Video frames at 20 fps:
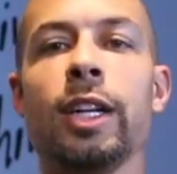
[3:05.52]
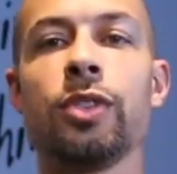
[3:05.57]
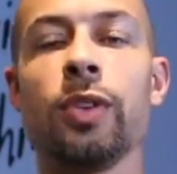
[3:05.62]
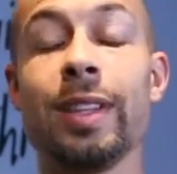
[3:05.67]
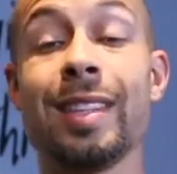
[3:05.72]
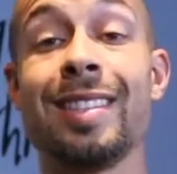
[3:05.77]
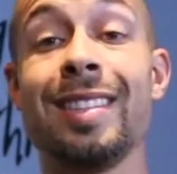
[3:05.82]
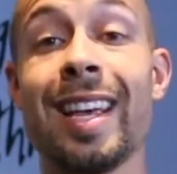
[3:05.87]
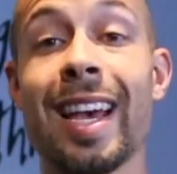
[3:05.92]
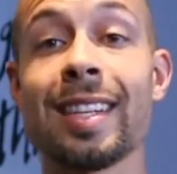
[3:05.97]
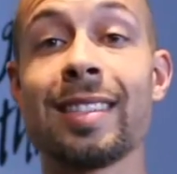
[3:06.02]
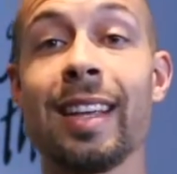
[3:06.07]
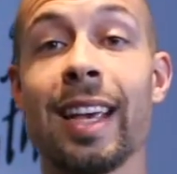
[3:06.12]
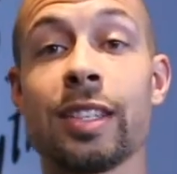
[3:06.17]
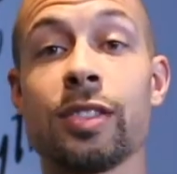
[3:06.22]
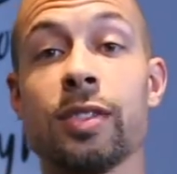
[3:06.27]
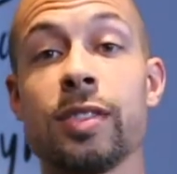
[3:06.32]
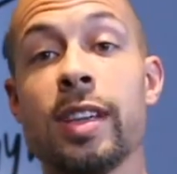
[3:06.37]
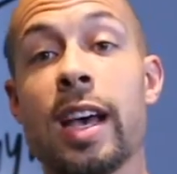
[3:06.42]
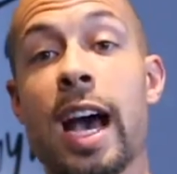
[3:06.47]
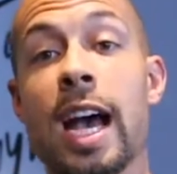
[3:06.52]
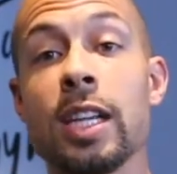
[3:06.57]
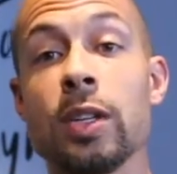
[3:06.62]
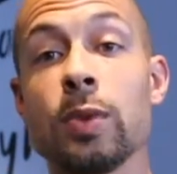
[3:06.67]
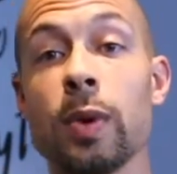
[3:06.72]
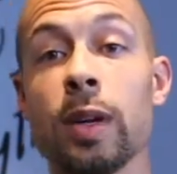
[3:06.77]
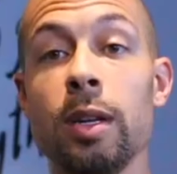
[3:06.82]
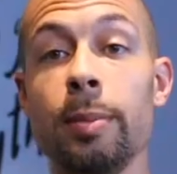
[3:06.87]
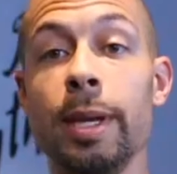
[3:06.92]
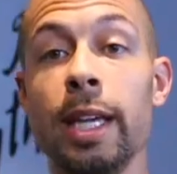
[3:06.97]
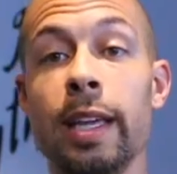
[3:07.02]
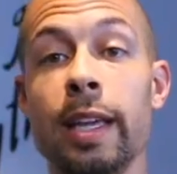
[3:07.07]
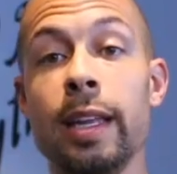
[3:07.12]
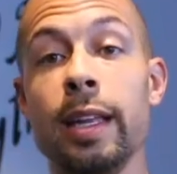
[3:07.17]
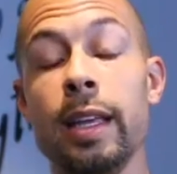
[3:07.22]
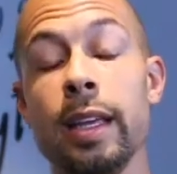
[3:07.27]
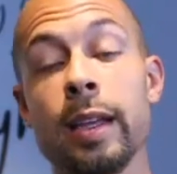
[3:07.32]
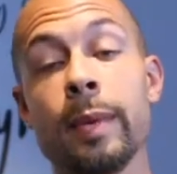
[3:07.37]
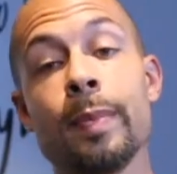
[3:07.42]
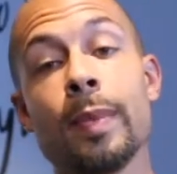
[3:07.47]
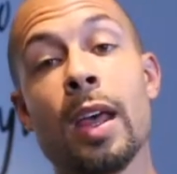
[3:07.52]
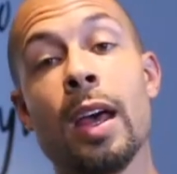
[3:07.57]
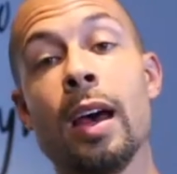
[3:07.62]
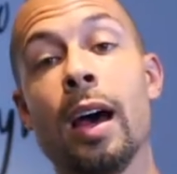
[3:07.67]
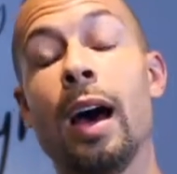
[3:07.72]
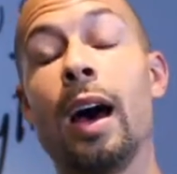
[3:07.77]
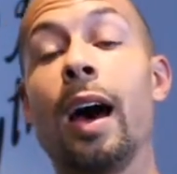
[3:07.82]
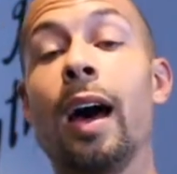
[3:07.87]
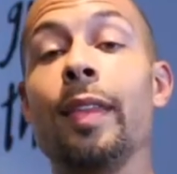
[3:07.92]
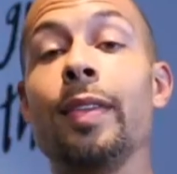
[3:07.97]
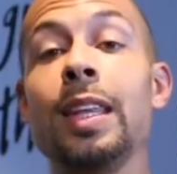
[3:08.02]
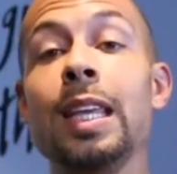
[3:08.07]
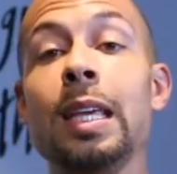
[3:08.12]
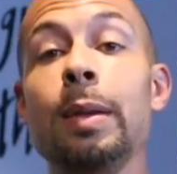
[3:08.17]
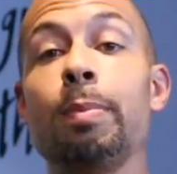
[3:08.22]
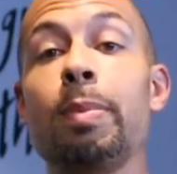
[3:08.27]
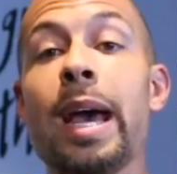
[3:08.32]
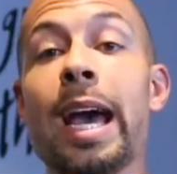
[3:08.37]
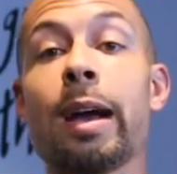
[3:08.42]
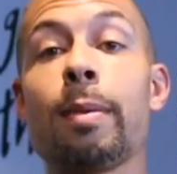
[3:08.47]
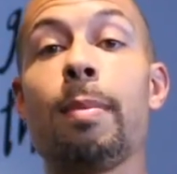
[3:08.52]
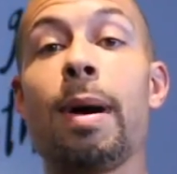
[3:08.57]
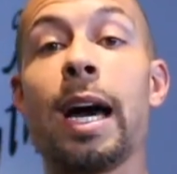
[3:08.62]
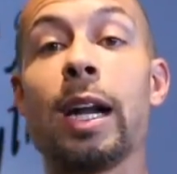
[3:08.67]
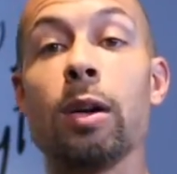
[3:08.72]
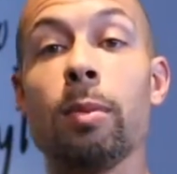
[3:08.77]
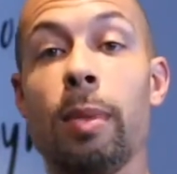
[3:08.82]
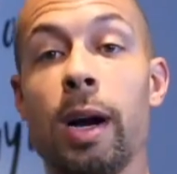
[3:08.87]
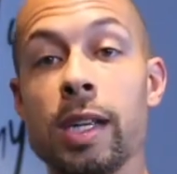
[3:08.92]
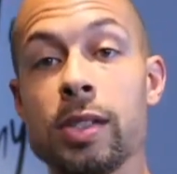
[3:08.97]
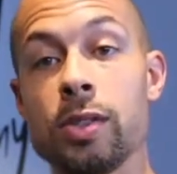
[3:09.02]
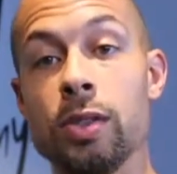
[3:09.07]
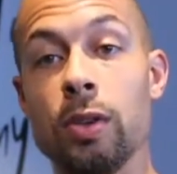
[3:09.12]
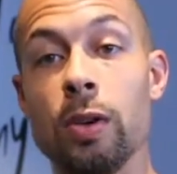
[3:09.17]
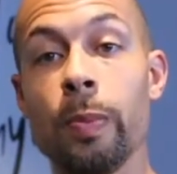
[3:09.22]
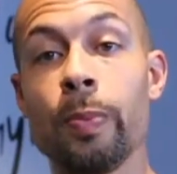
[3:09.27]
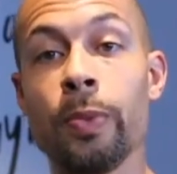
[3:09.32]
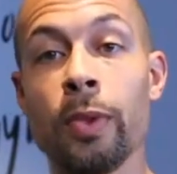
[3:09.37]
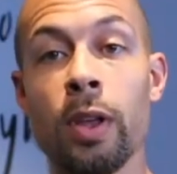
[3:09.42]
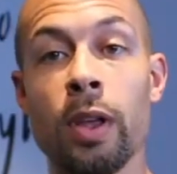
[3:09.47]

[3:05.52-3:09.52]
so this next exercise, we're gonna be hitting the pec minor muscle.